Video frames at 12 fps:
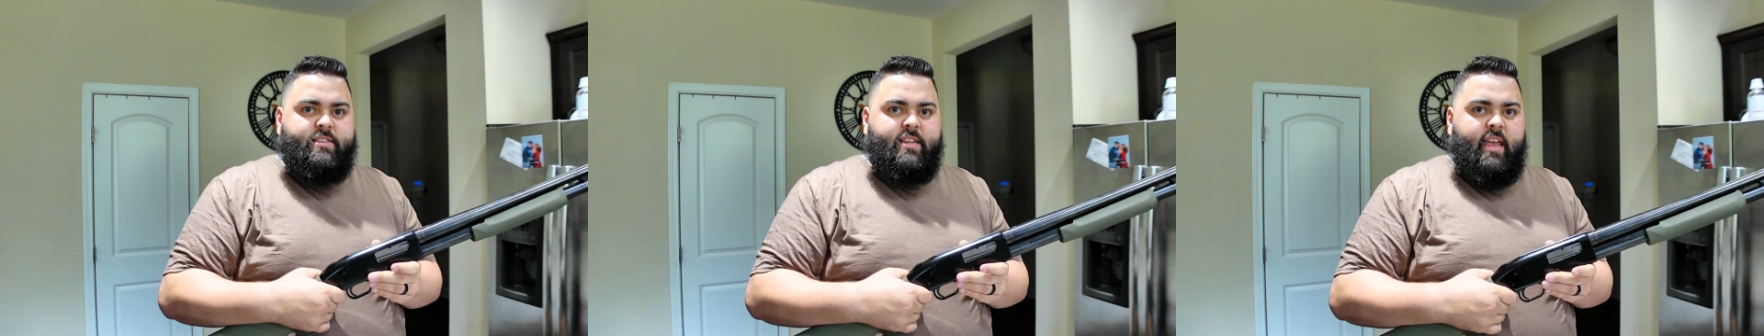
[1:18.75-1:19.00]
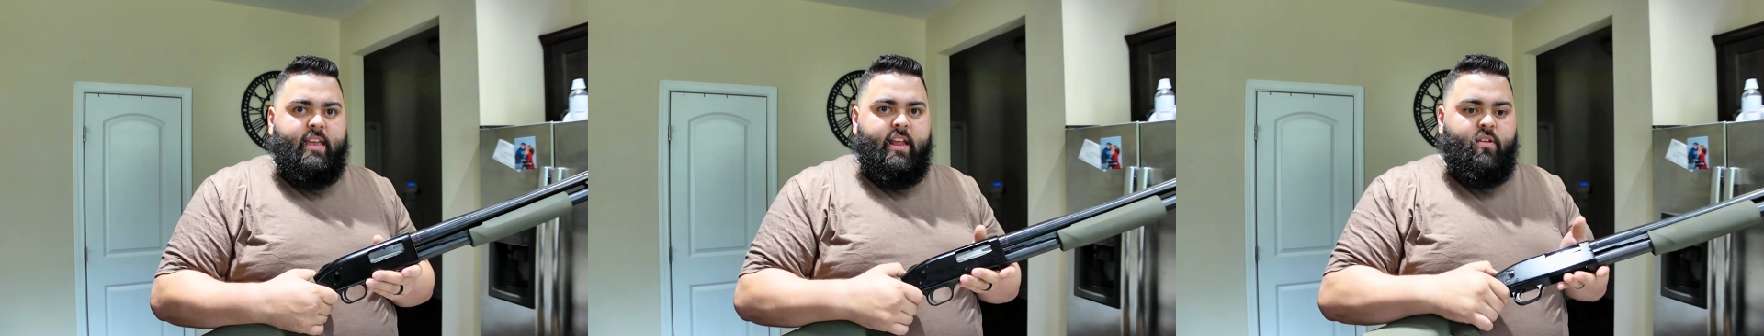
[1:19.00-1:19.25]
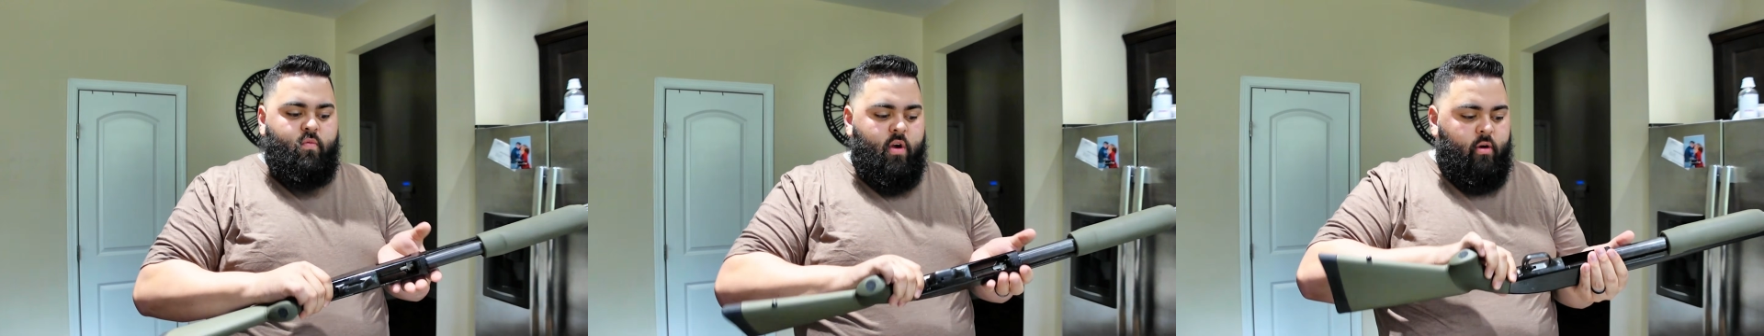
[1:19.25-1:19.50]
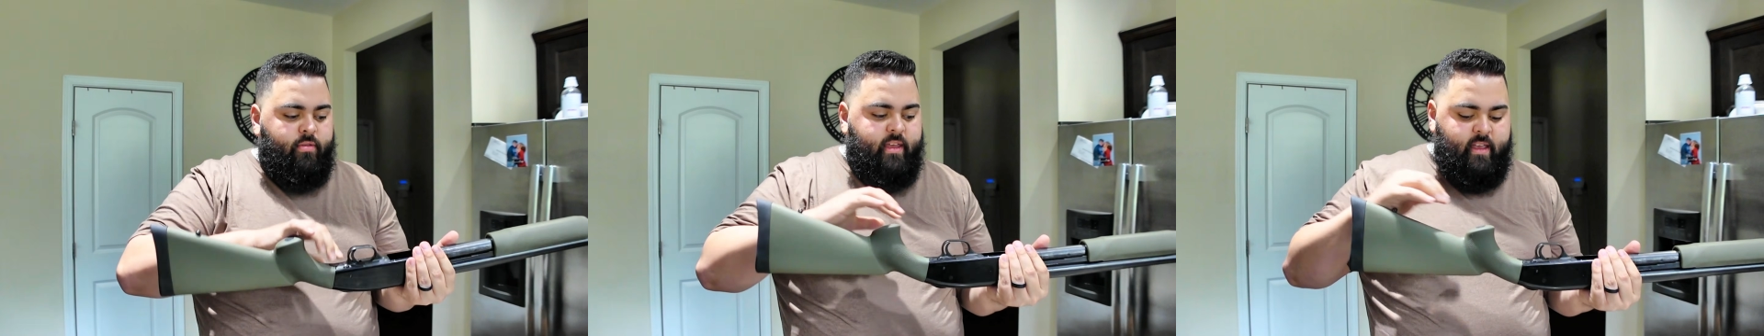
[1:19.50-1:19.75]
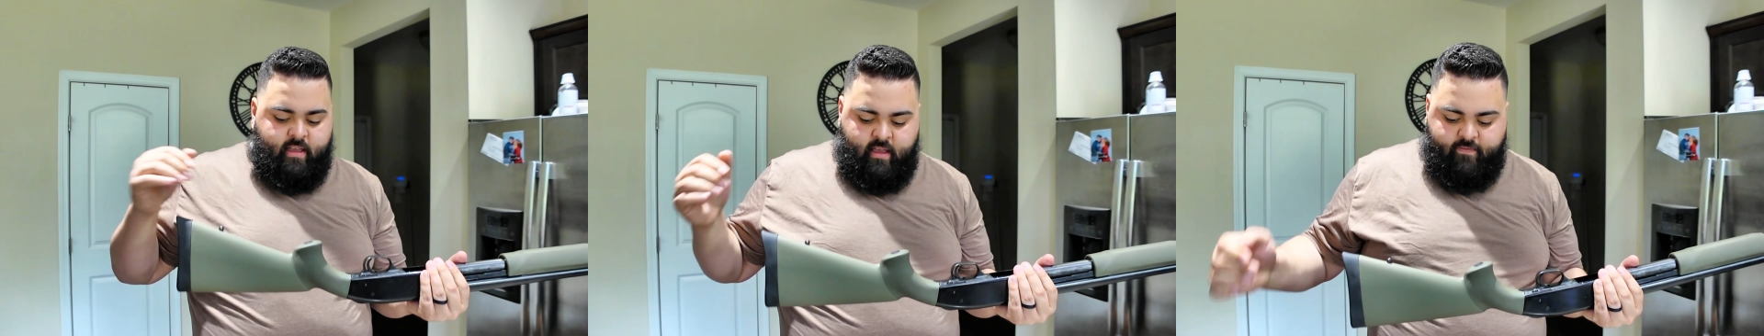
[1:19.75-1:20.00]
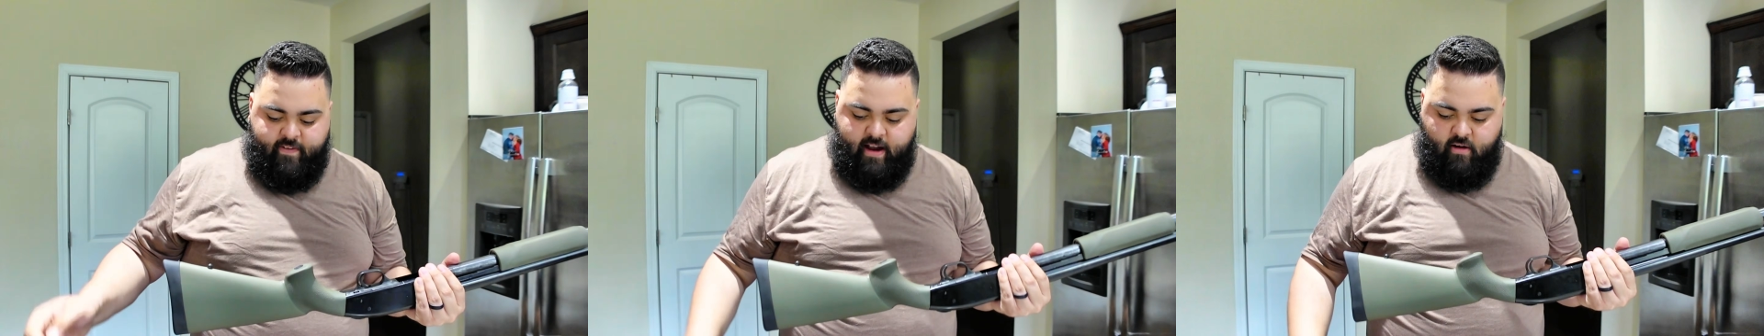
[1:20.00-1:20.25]
take and roll the
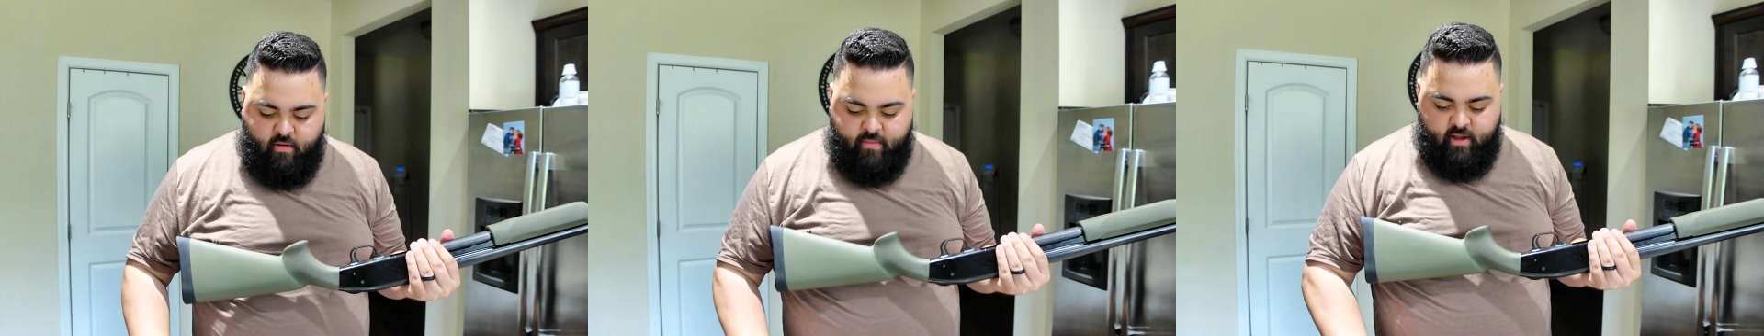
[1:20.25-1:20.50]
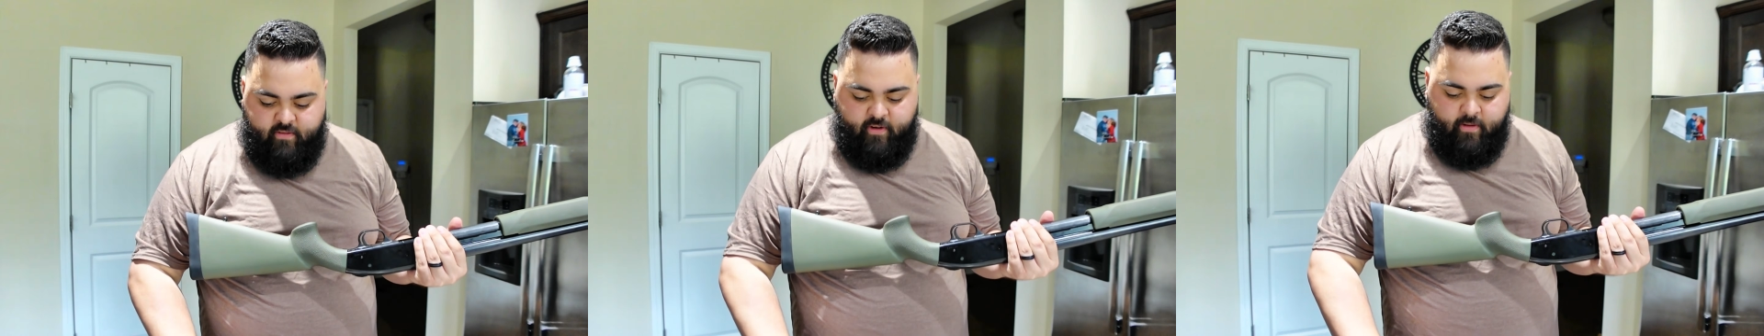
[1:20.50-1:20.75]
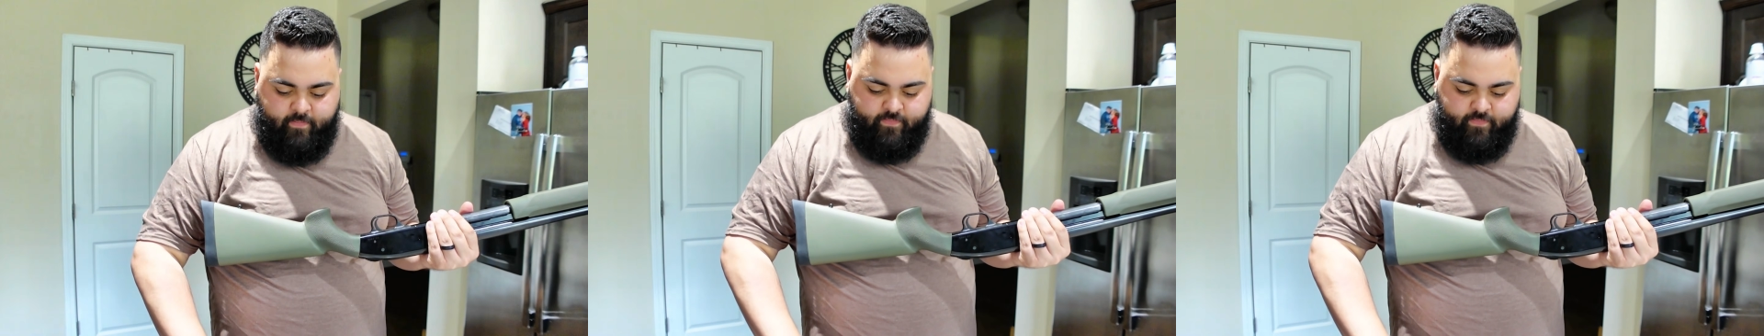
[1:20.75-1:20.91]
firearm over,